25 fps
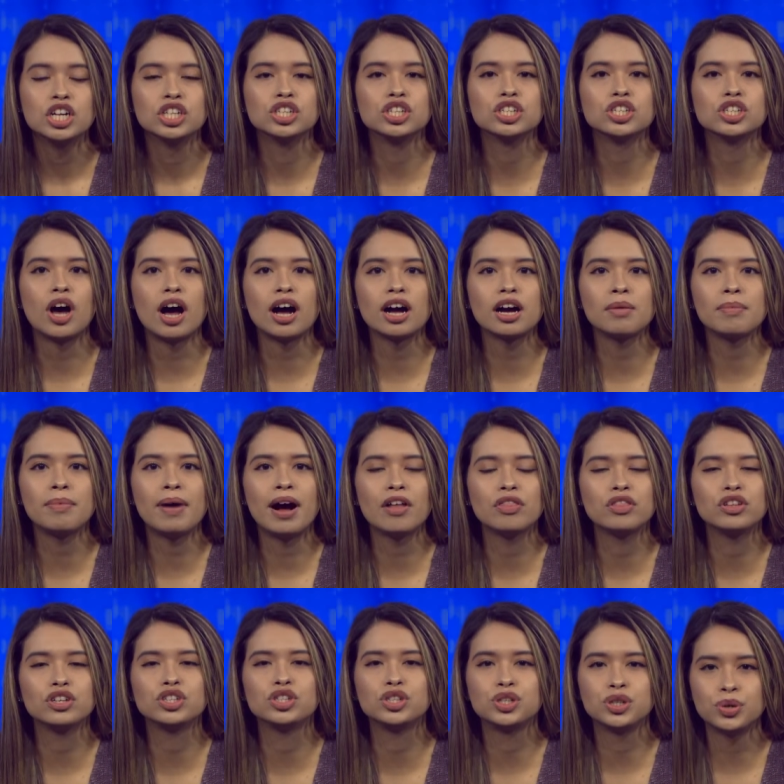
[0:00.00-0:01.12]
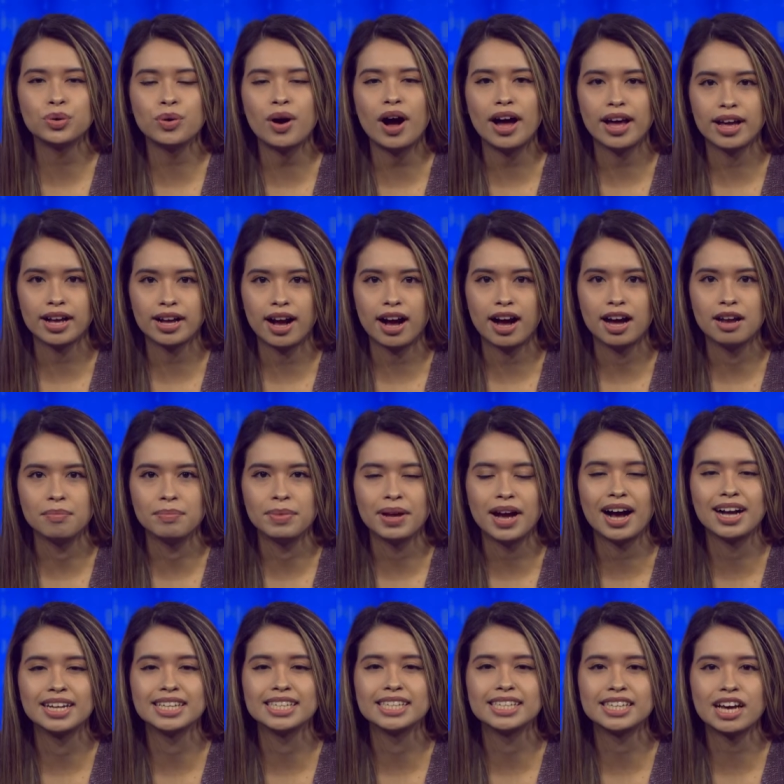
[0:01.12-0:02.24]
to talk about the true icon
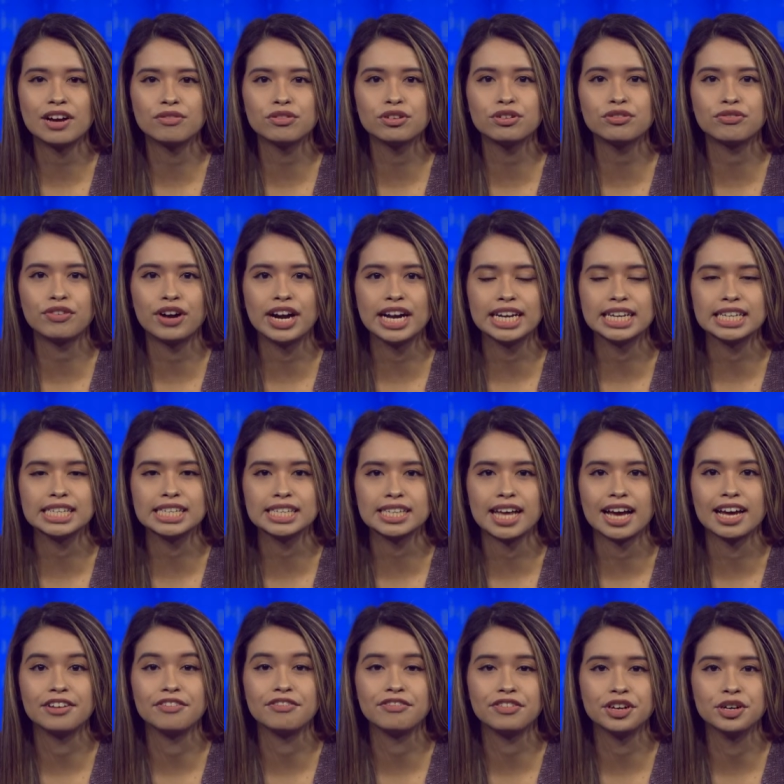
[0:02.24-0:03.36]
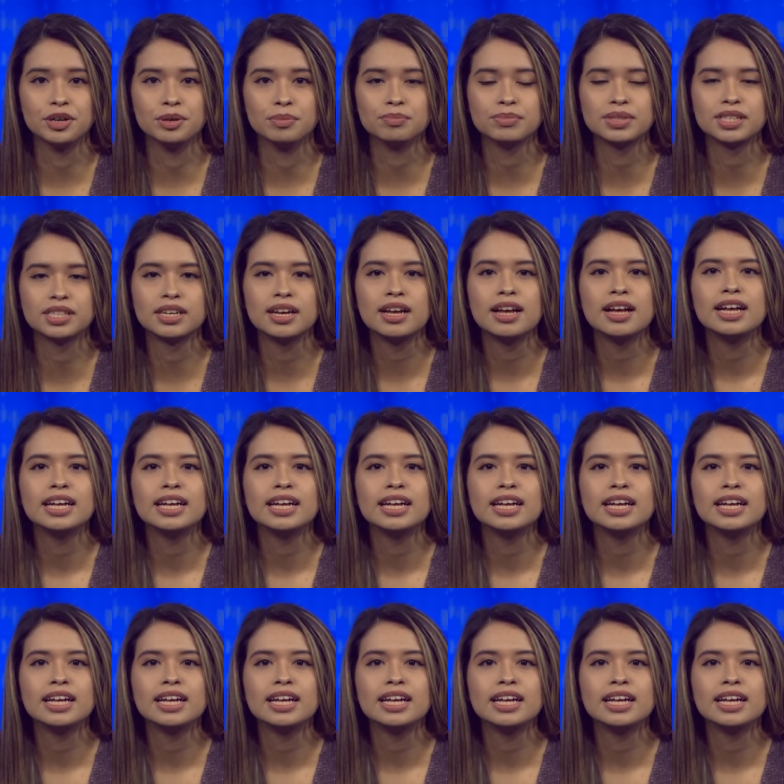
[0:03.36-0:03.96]
behind several Frankenstein films.